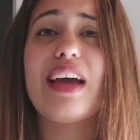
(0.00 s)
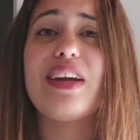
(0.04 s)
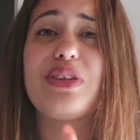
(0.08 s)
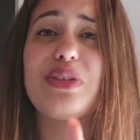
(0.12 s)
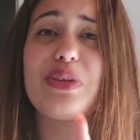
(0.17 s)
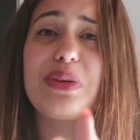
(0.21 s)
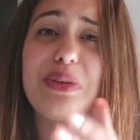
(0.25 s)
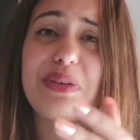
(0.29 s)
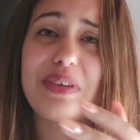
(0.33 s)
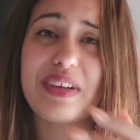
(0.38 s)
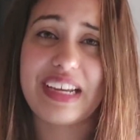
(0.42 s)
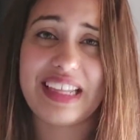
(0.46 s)
I
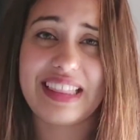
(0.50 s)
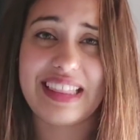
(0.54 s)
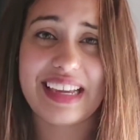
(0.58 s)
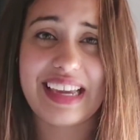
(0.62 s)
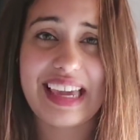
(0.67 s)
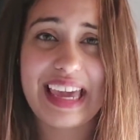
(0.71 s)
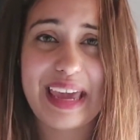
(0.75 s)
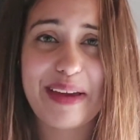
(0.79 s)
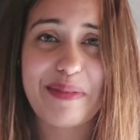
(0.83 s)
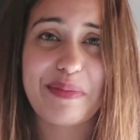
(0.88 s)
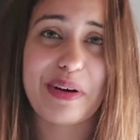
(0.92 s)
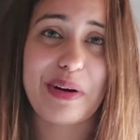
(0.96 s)
should look at the
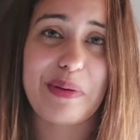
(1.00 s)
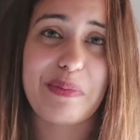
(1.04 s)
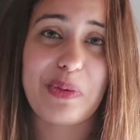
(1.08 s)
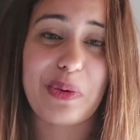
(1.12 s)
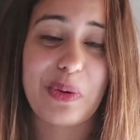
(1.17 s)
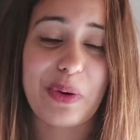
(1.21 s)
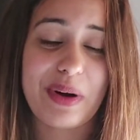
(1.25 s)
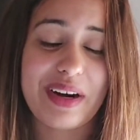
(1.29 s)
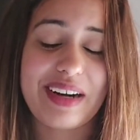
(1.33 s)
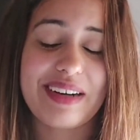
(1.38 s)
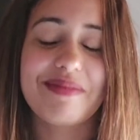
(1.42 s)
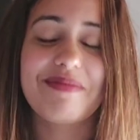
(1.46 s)
camera
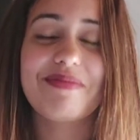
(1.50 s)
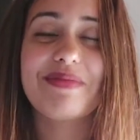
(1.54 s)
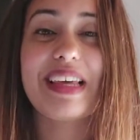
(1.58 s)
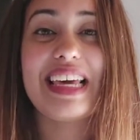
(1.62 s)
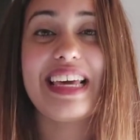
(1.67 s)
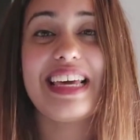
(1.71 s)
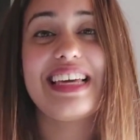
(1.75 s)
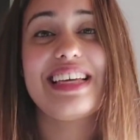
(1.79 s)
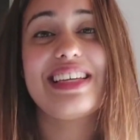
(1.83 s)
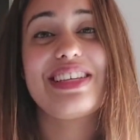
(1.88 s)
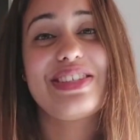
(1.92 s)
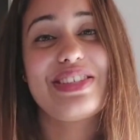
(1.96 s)
more.
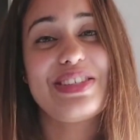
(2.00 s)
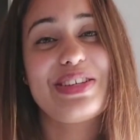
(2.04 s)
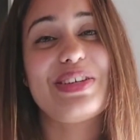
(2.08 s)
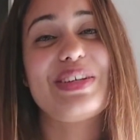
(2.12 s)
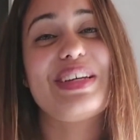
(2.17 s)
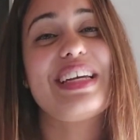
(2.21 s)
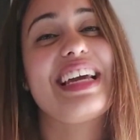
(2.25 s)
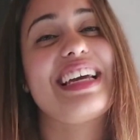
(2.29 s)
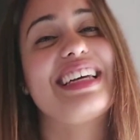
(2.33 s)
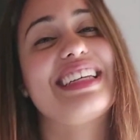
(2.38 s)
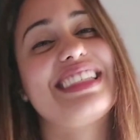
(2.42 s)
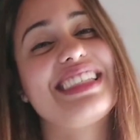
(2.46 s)
So
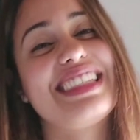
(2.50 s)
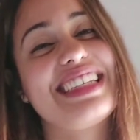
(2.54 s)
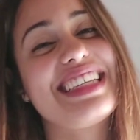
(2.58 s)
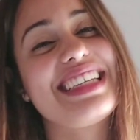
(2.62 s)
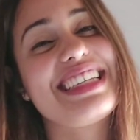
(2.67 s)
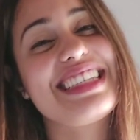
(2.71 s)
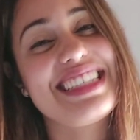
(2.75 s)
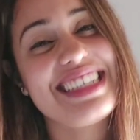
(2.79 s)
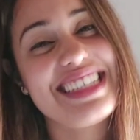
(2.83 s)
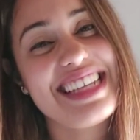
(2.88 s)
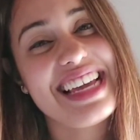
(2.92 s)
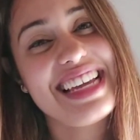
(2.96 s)
yes,
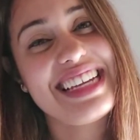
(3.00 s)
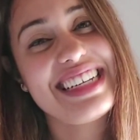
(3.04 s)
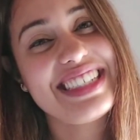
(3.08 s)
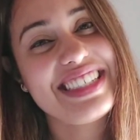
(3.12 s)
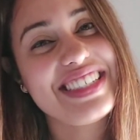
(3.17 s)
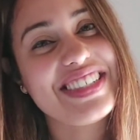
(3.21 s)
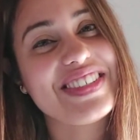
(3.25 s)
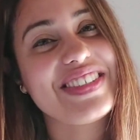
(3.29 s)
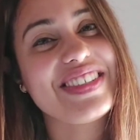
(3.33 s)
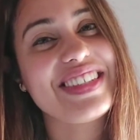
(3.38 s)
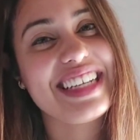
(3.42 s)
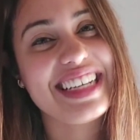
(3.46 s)
stay
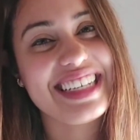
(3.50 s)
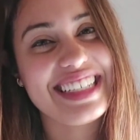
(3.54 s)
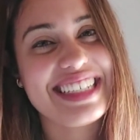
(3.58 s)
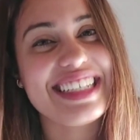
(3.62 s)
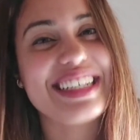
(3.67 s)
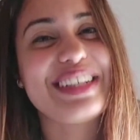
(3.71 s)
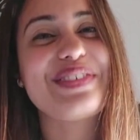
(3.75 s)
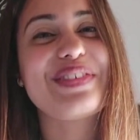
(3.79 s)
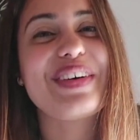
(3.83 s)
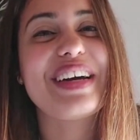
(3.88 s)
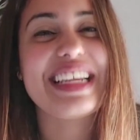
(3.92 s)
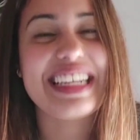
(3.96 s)
tuned
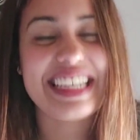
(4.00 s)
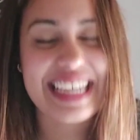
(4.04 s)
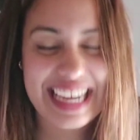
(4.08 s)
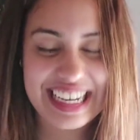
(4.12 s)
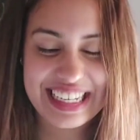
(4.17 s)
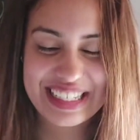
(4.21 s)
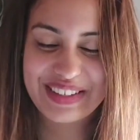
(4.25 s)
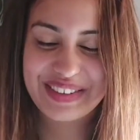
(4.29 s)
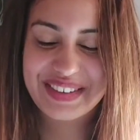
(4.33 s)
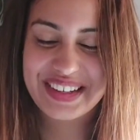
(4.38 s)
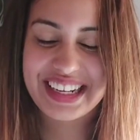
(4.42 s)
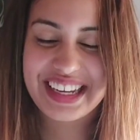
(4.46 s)
until my
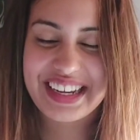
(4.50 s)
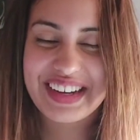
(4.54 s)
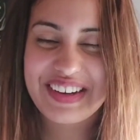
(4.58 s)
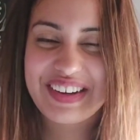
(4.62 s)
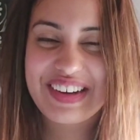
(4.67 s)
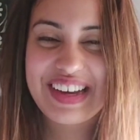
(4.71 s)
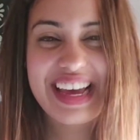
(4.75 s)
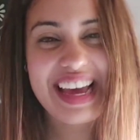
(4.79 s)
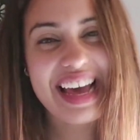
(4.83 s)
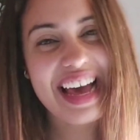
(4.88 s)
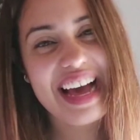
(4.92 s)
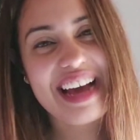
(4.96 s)
next
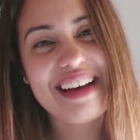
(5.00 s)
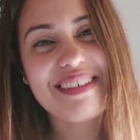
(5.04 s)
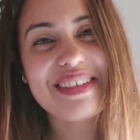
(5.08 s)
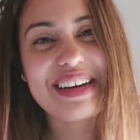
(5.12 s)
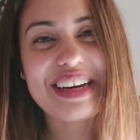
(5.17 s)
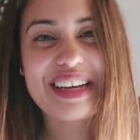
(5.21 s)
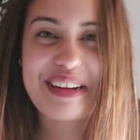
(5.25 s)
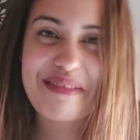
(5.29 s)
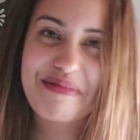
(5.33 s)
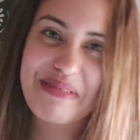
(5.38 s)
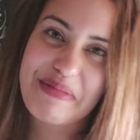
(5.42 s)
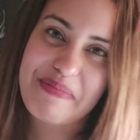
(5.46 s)
video.
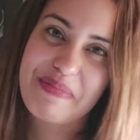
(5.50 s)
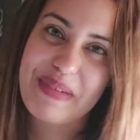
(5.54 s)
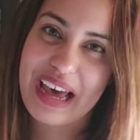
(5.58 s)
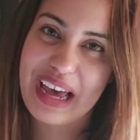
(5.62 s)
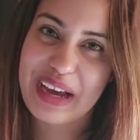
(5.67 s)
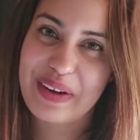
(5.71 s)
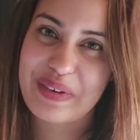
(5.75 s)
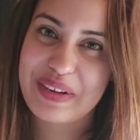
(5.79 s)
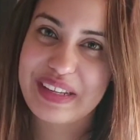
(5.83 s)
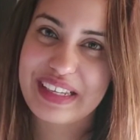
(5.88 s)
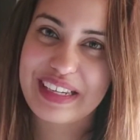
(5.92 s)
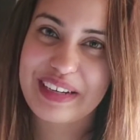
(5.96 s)
I'm gonna be
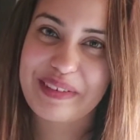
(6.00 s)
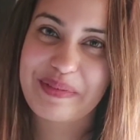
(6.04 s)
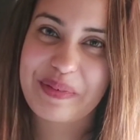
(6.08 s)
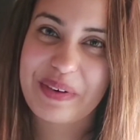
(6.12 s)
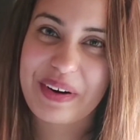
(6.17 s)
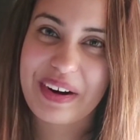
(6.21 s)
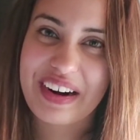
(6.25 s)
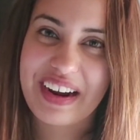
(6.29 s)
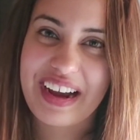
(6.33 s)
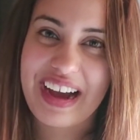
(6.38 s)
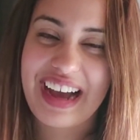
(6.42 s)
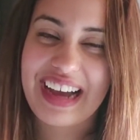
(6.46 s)
back with some
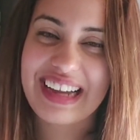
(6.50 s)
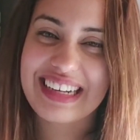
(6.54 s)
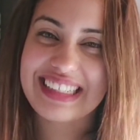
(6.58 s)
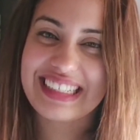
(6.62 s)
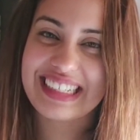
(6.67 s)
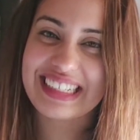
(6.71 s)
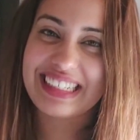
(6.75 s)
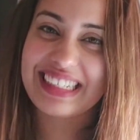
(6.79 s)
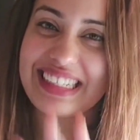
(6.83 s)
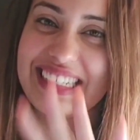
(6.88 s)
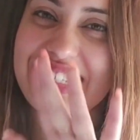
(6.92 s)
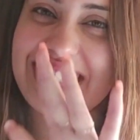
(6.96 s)
more
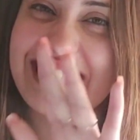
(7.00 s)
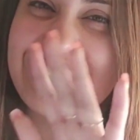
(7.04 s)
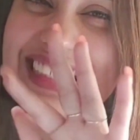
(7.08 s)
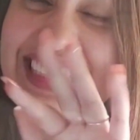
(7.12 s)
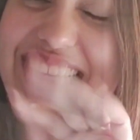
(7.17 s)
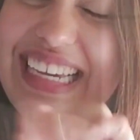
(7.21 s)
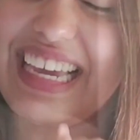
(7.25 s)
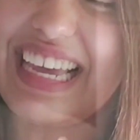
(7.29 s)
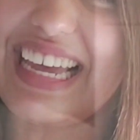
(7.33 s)
content. See